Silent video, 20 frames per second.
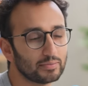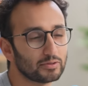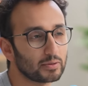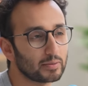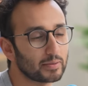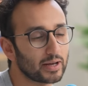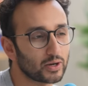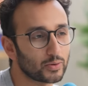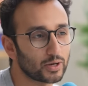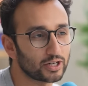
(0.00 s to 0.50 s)
It seems
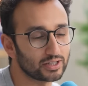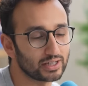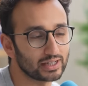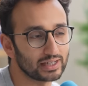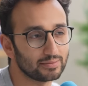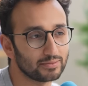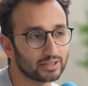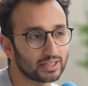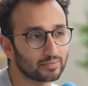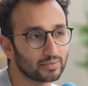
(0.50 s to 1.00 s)
to be about
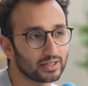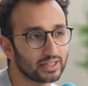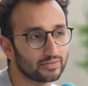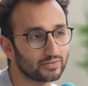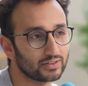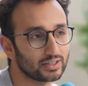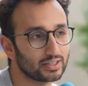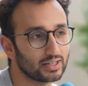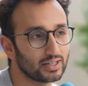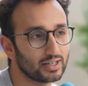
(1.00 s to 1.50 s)
questioning limiting
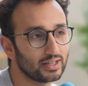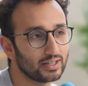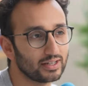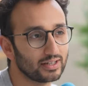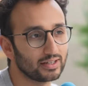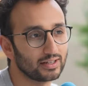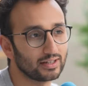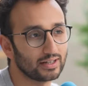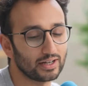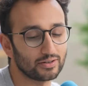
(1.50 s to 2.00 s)
beliefs.
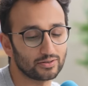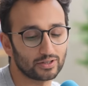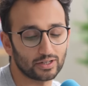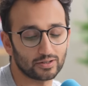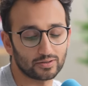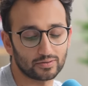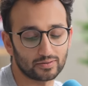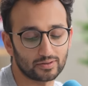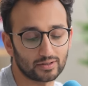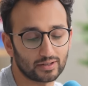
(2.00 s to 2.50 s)
How
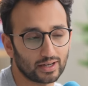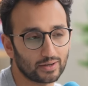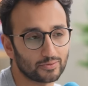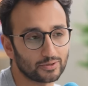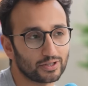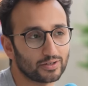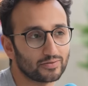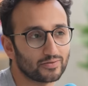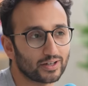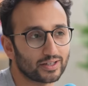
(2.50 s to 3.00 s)

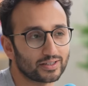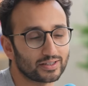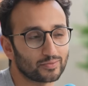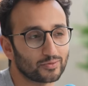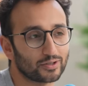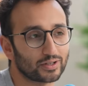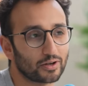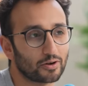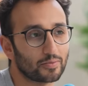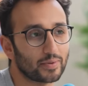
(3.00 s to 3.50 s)
would you advise
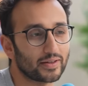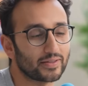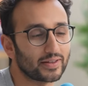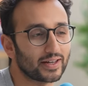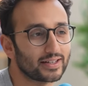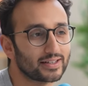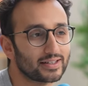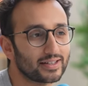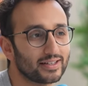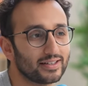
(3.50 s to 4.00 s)
someone go about
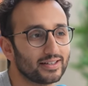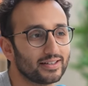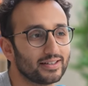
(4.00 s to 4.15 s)
that?